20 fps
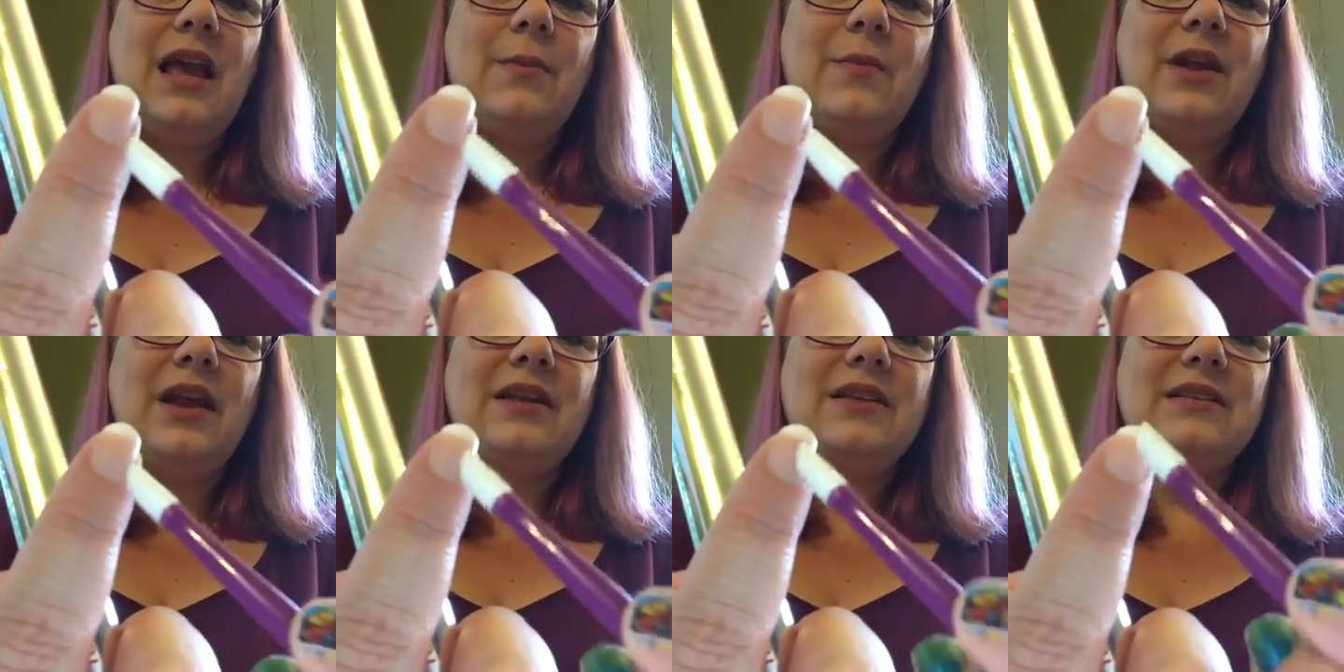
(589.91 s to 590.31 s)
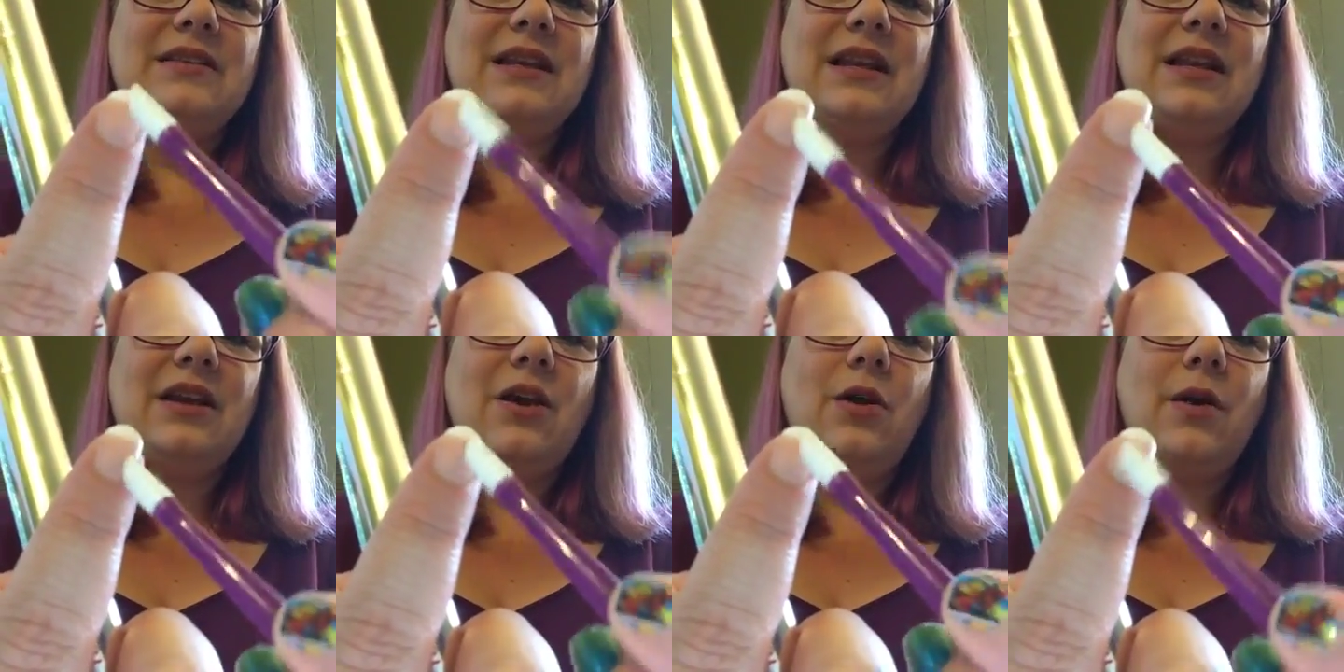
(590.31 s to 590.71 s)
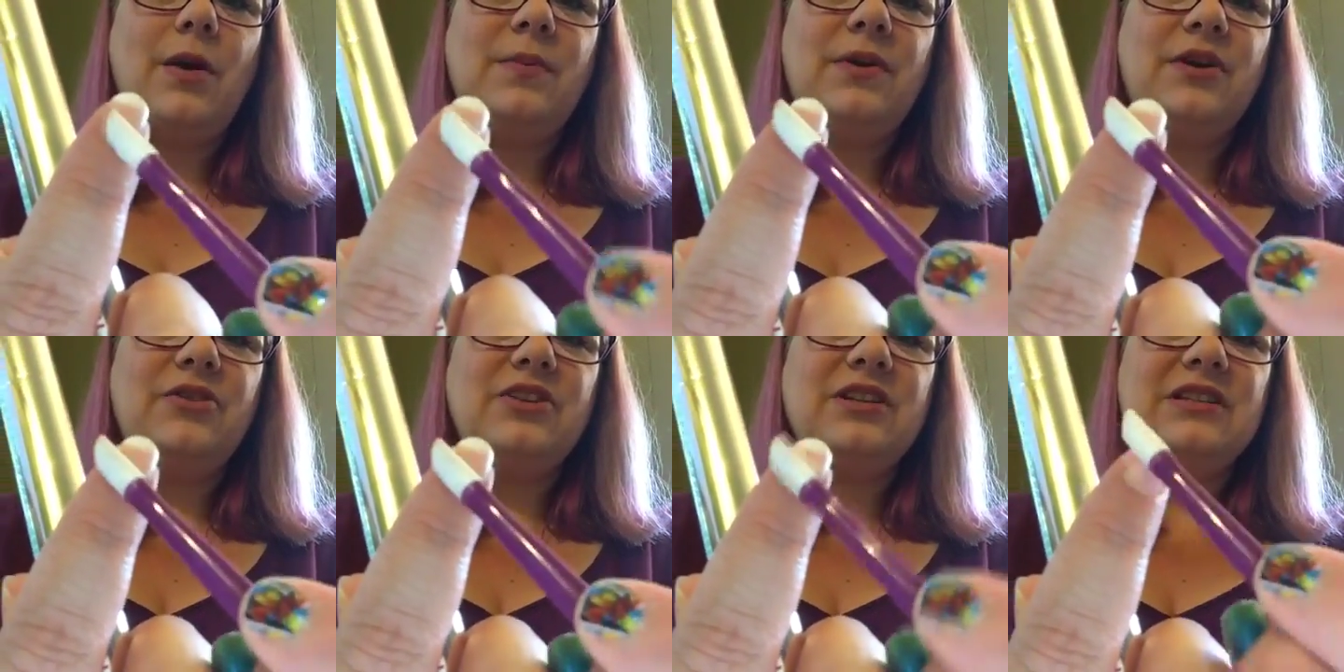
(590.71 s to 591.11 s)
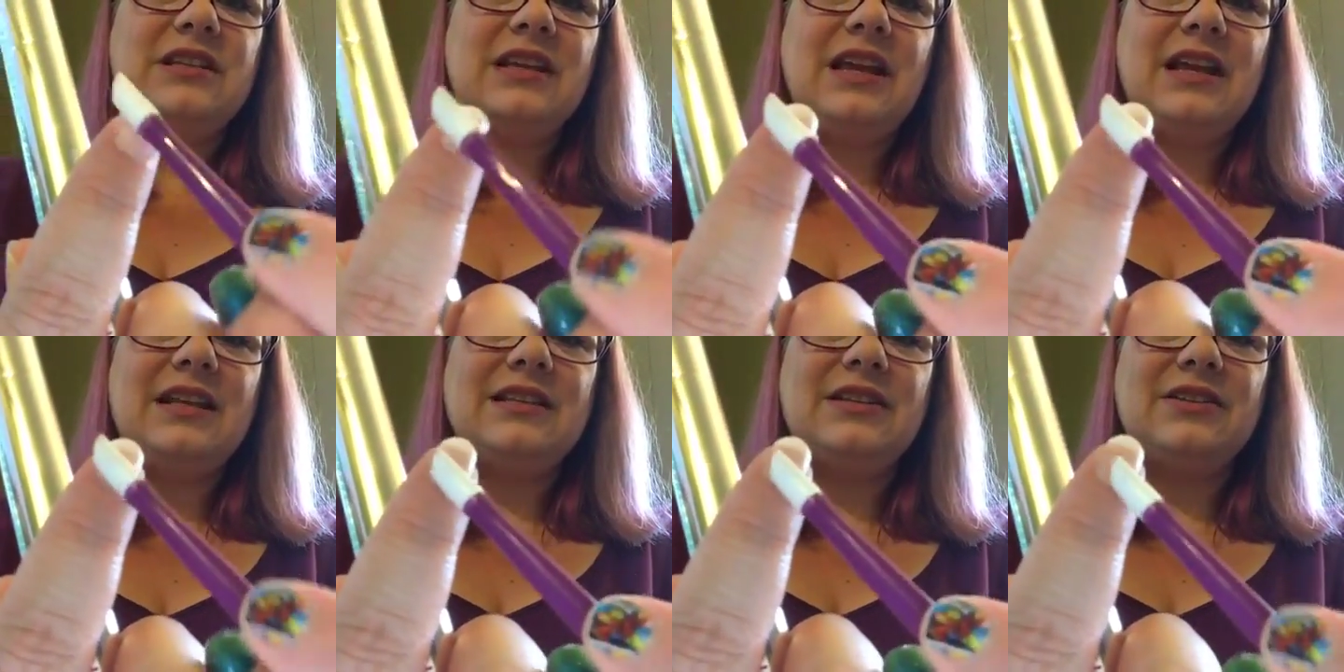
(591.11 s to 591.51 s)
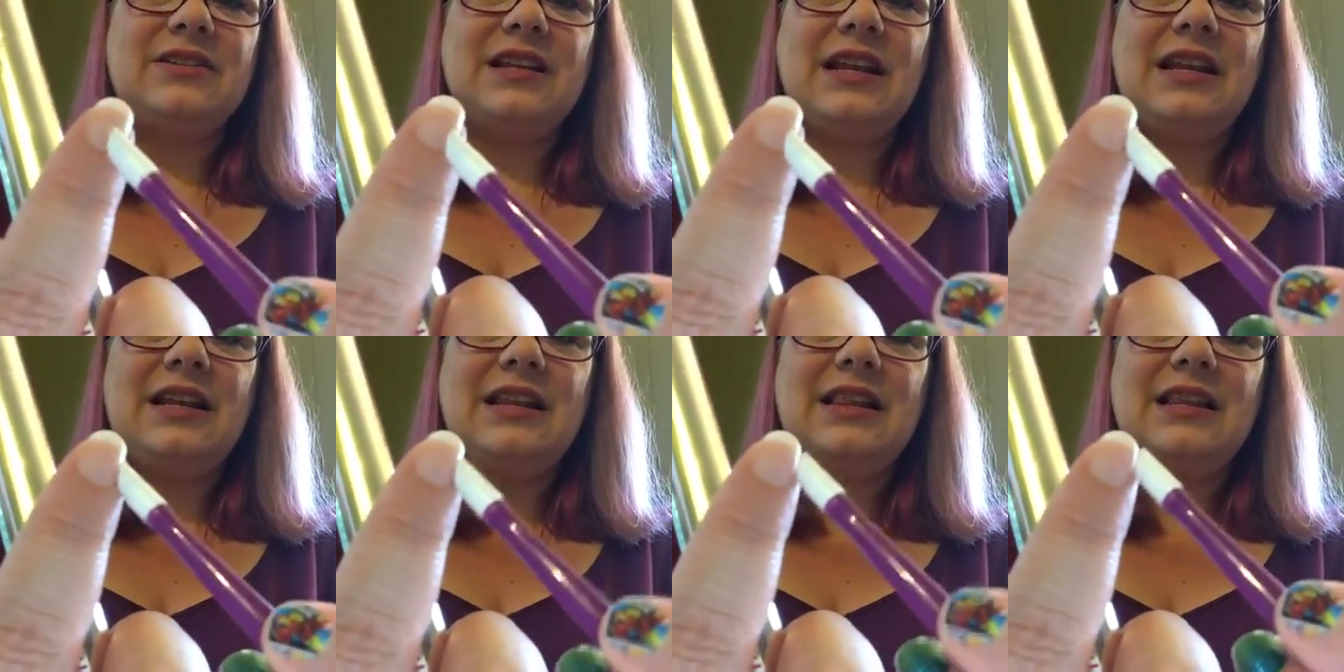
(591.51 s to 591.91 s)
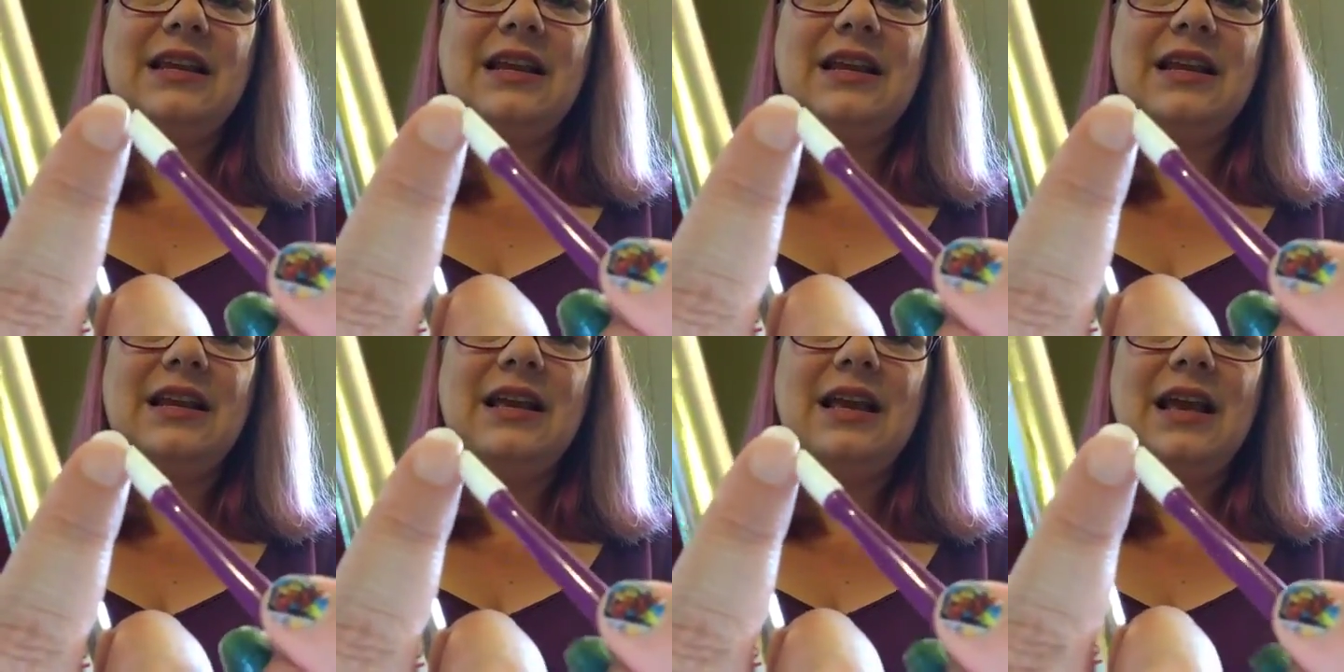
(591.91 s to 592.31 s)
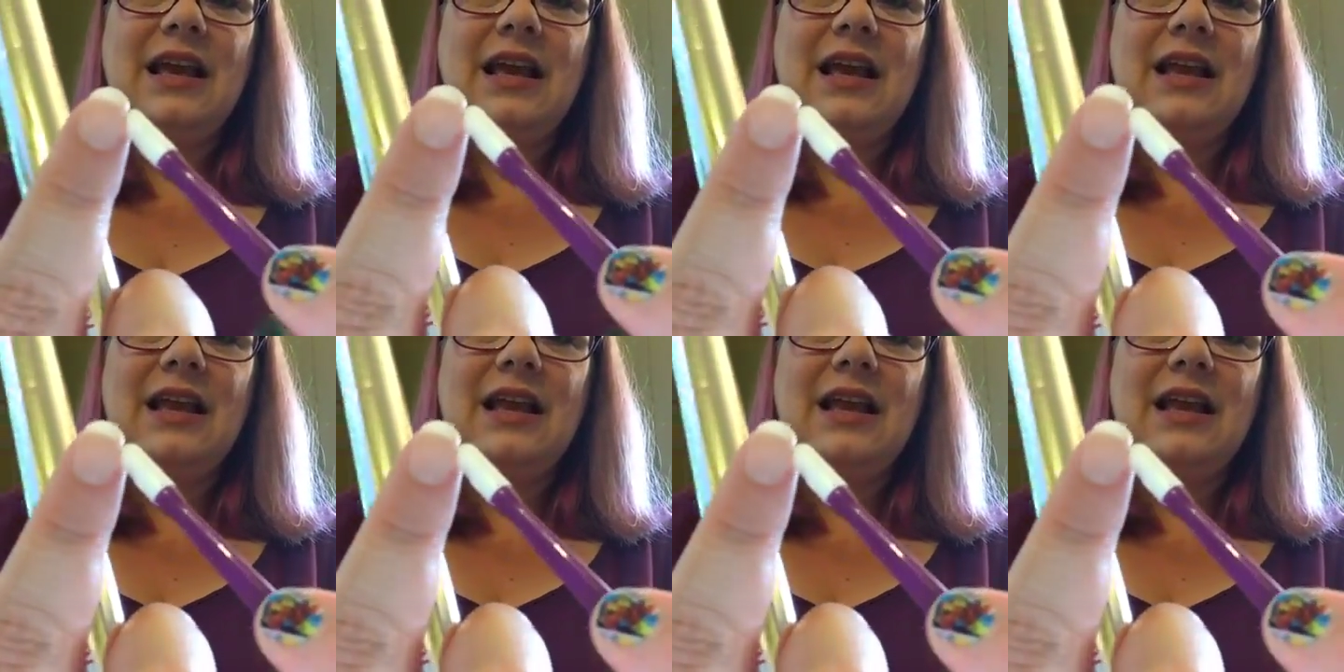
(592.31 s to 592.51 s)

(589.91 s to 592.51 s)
but I just let it go up here just in case there's anything